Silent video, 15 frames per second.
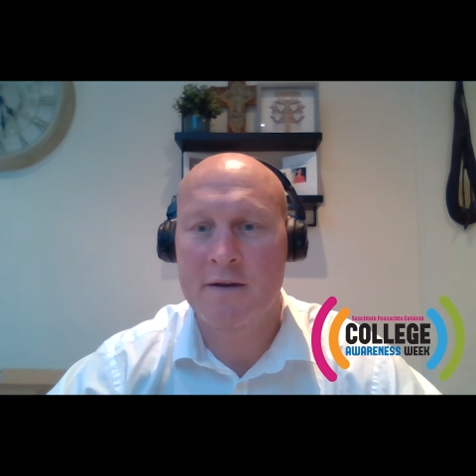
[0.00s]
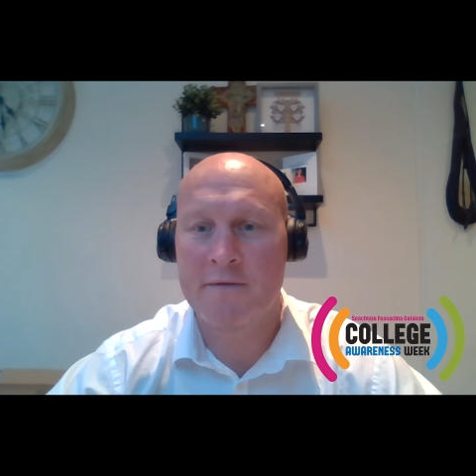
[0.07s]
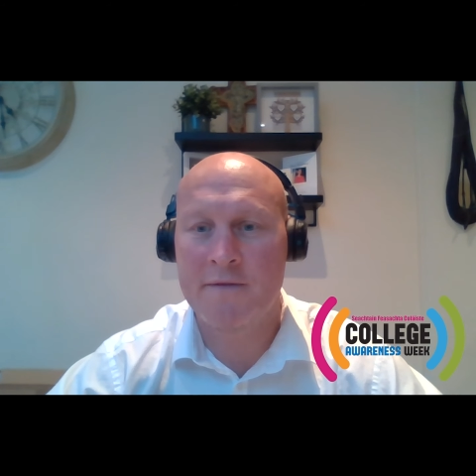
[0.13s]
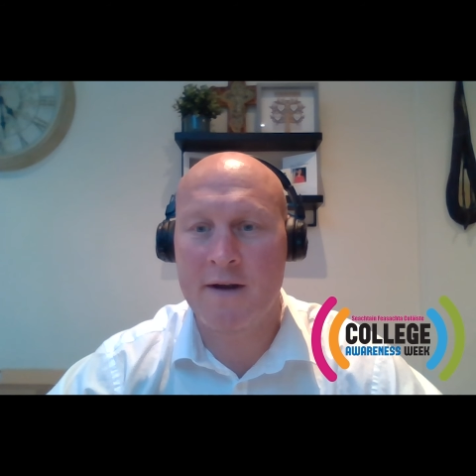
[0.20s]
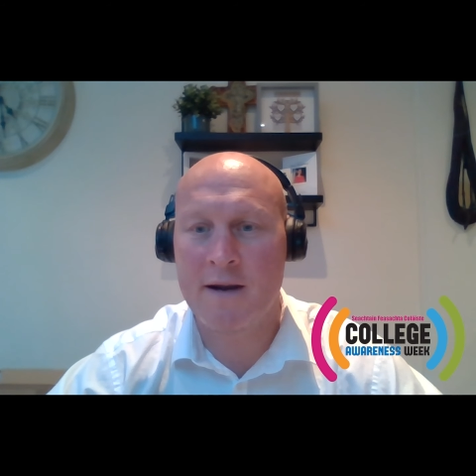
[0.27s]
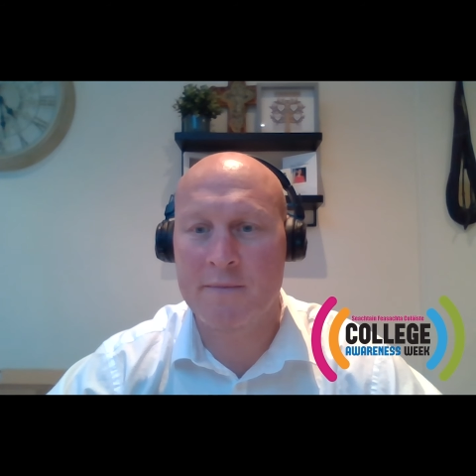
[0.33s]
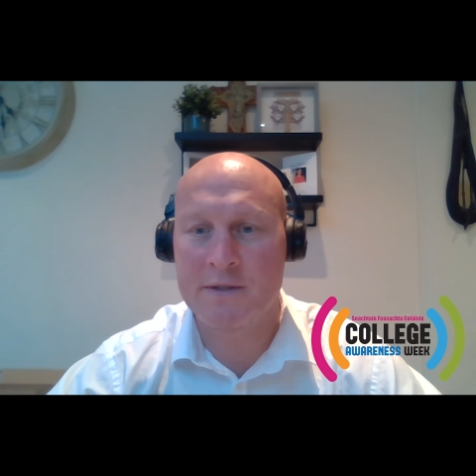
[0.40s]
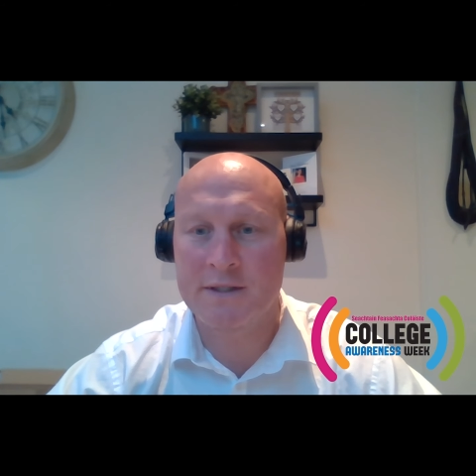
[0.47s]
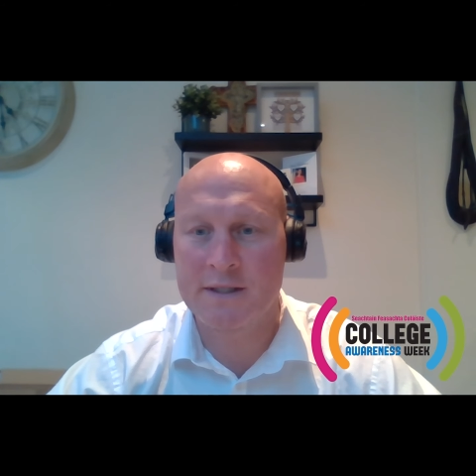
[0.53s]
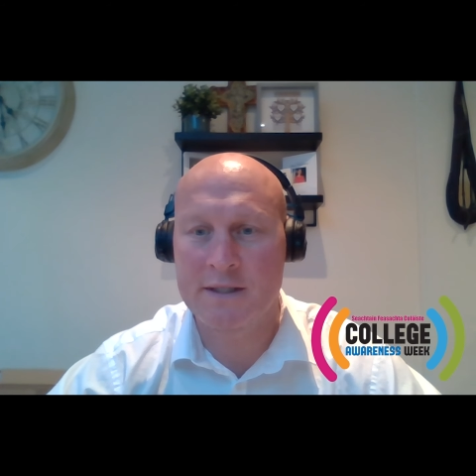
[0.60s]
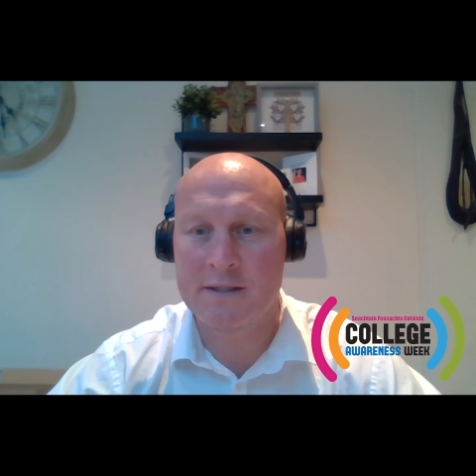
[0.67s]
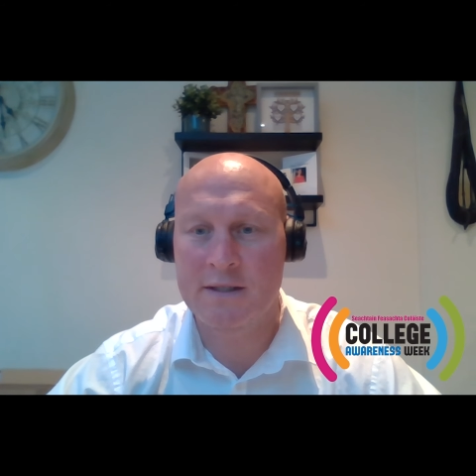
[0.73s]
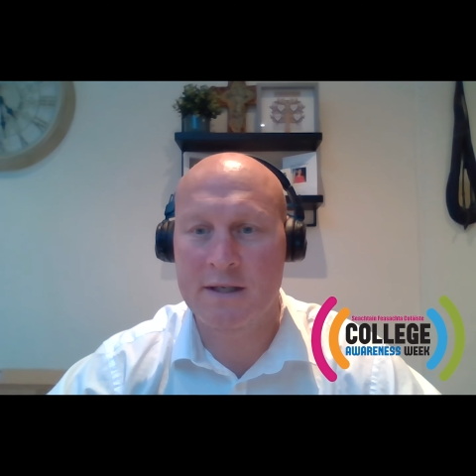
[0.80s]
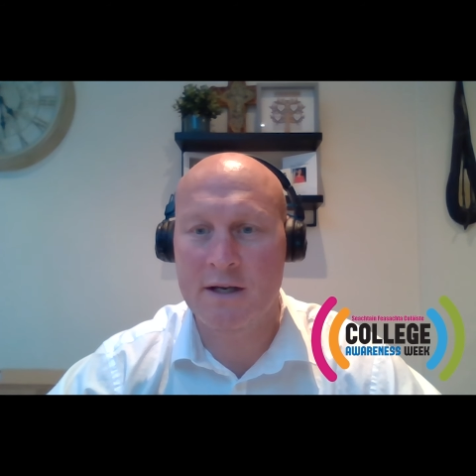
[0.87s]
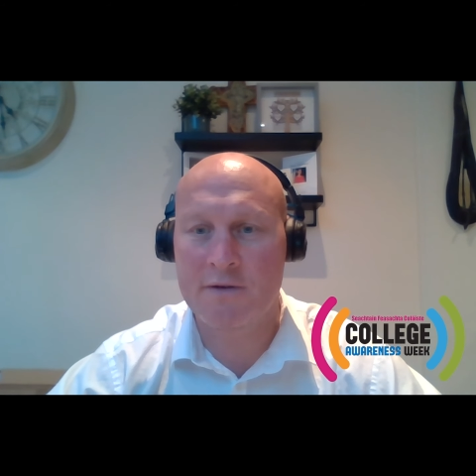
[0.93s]

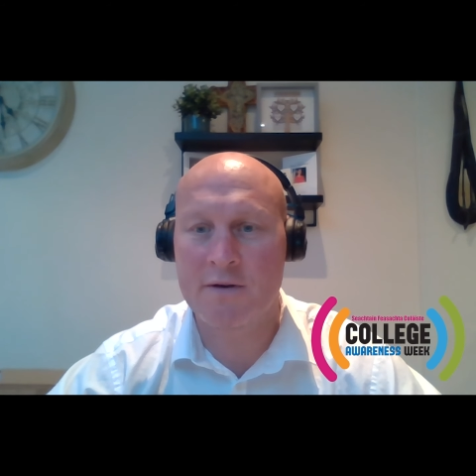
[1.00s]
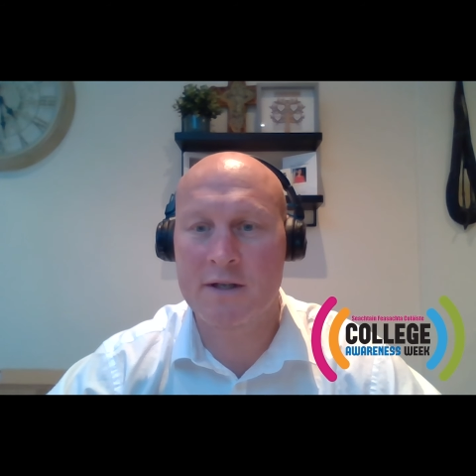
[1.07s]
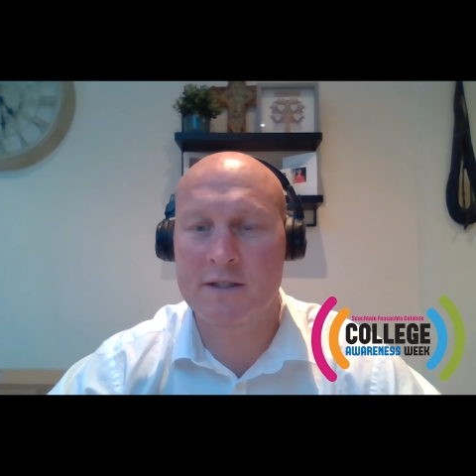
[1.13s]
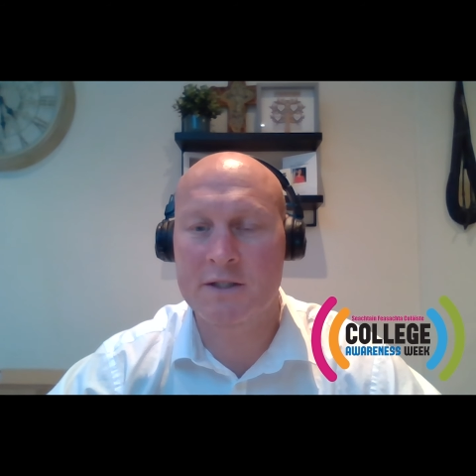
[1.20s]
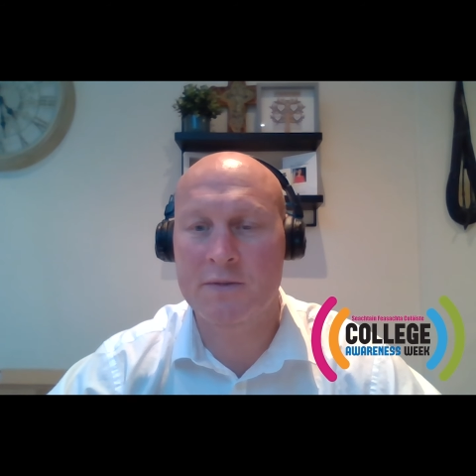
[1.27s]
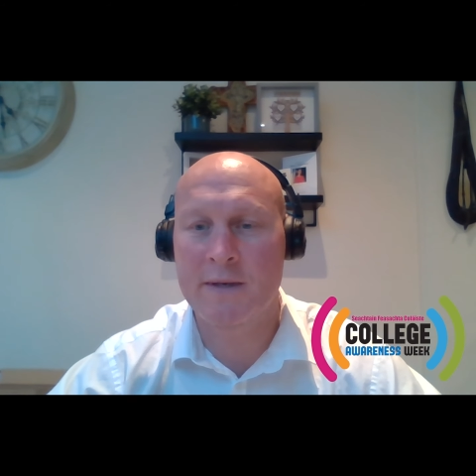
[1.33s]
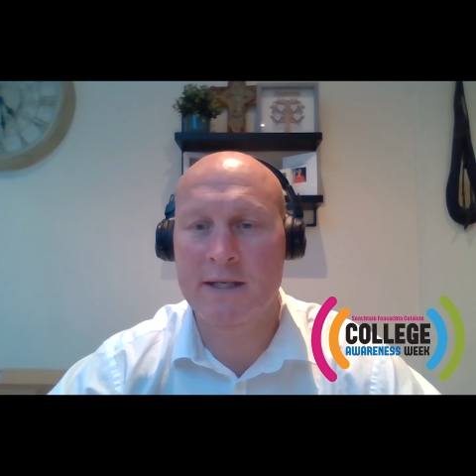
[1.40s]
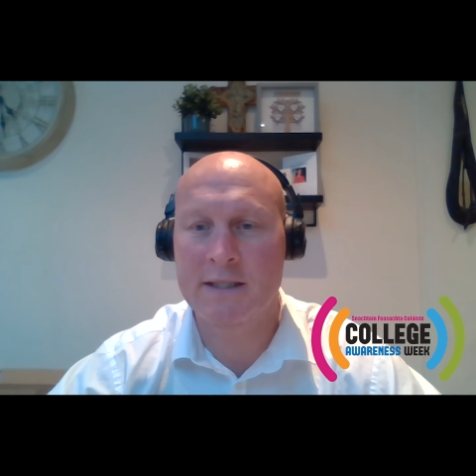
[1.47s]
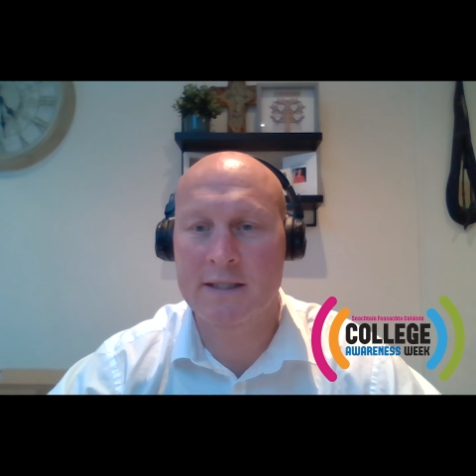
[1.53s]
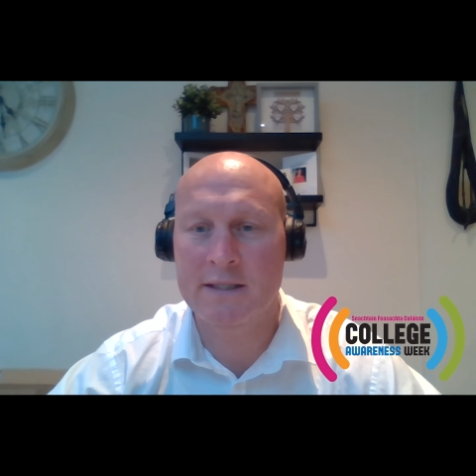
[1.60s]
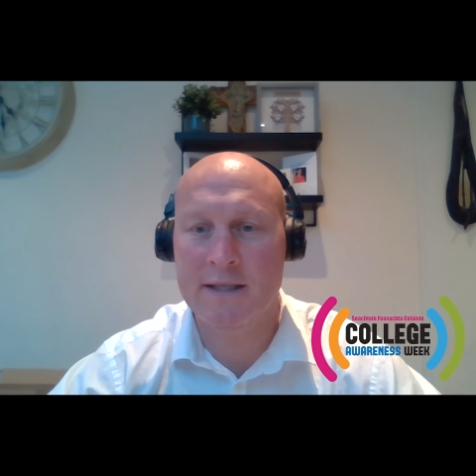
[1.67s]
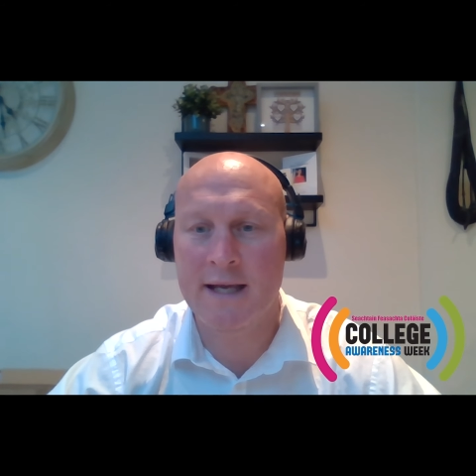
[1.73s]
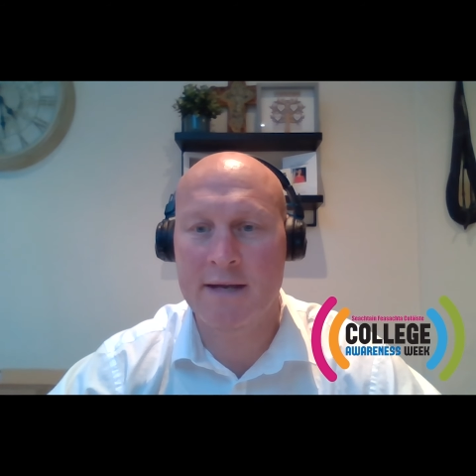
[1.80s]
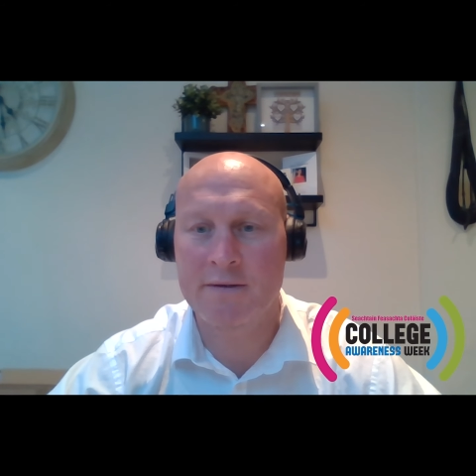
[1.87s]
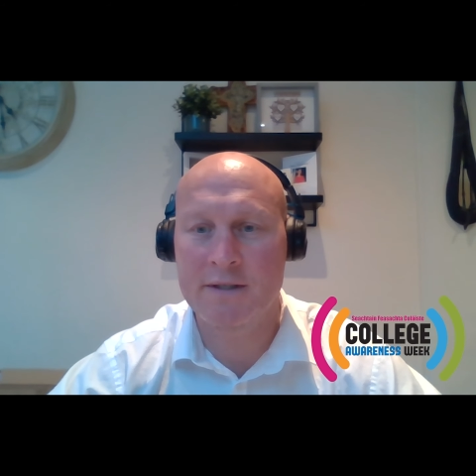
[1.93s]
pharmacies across the
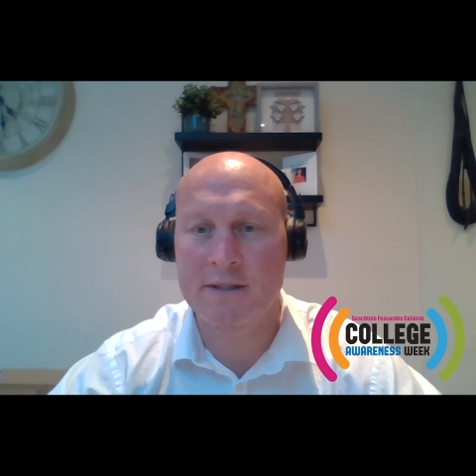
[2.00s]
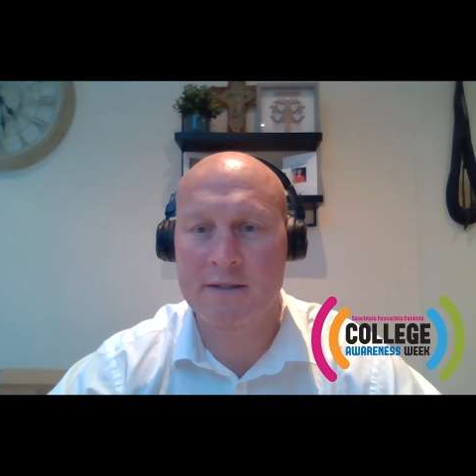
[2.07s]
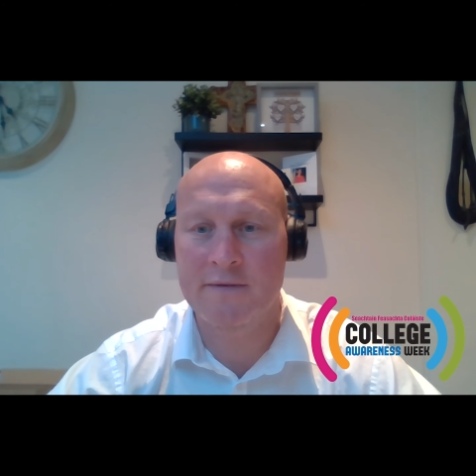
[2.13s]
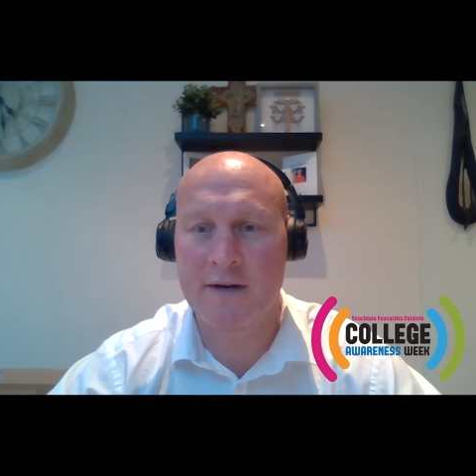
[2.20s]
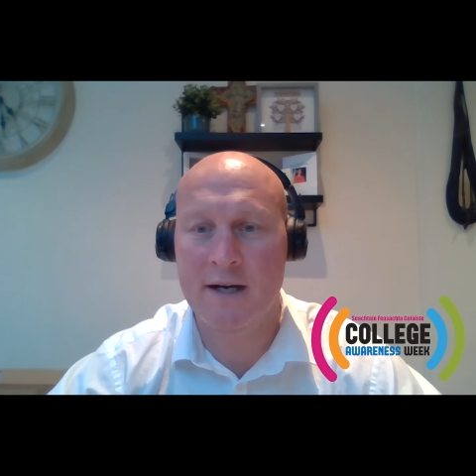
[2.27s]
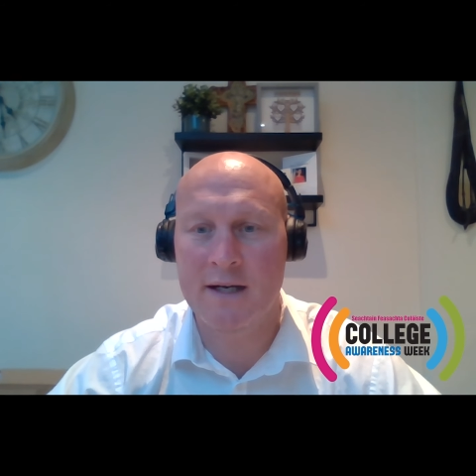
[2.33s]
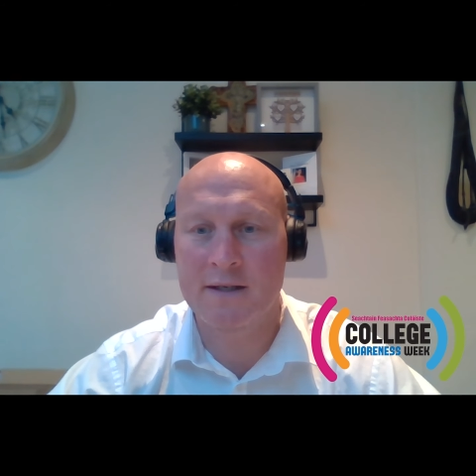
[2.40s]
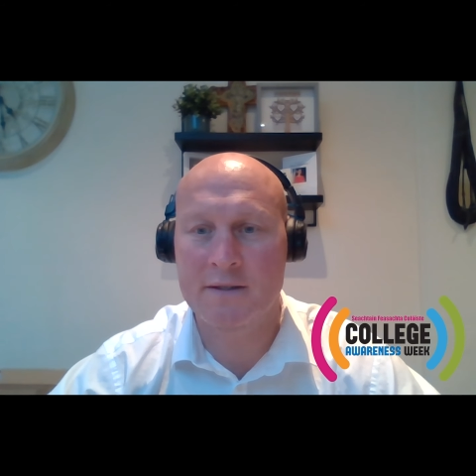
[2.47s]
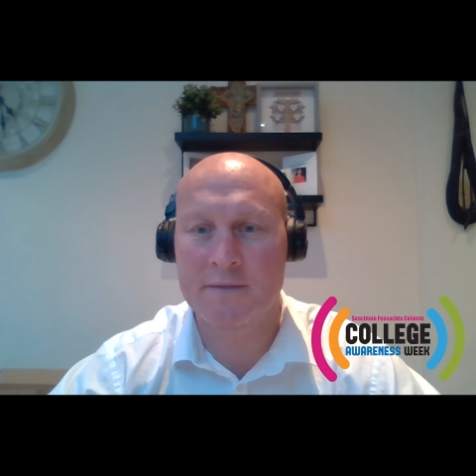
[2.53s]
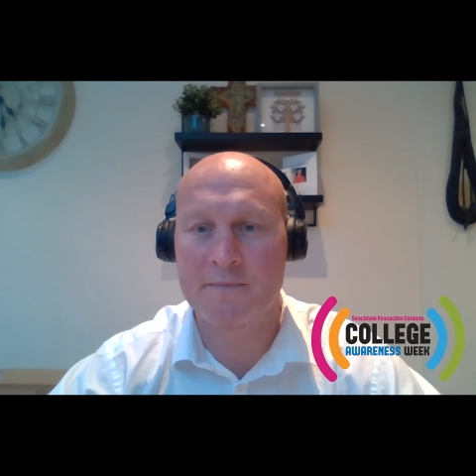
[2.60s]
26 counties of Ireland.